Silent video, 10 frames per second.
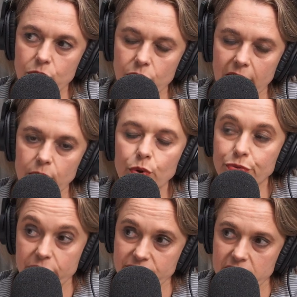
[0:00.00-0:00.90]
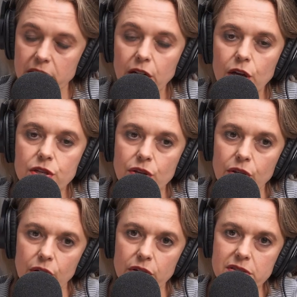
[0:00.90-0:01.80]
great, or thrifted. So
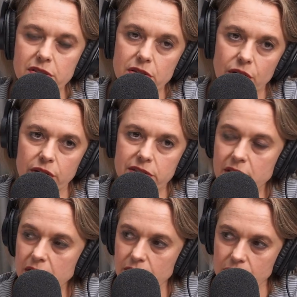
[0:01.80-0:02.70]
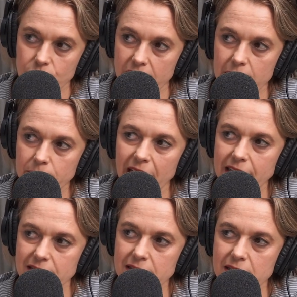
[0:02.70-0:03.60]
those are the three of the
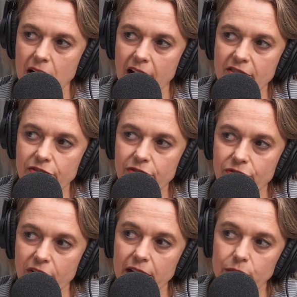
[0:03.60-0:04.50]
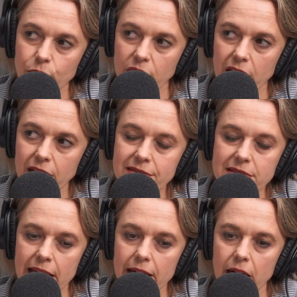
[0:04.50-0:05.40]
places that I've found good things.
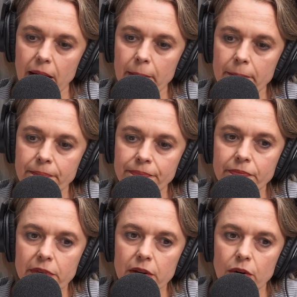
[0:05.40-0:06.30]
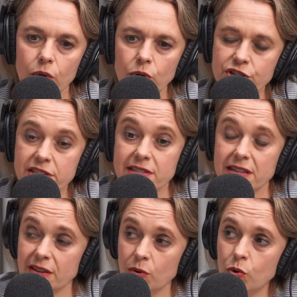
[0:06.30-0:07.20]
Like, or just
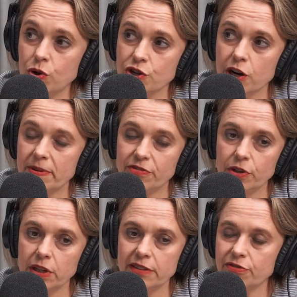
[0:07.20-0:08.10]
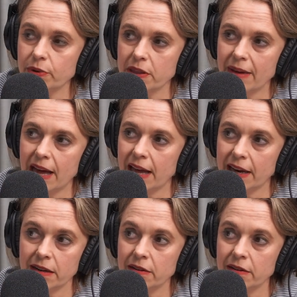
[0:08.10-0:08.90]
the wardrobe if you live with a man.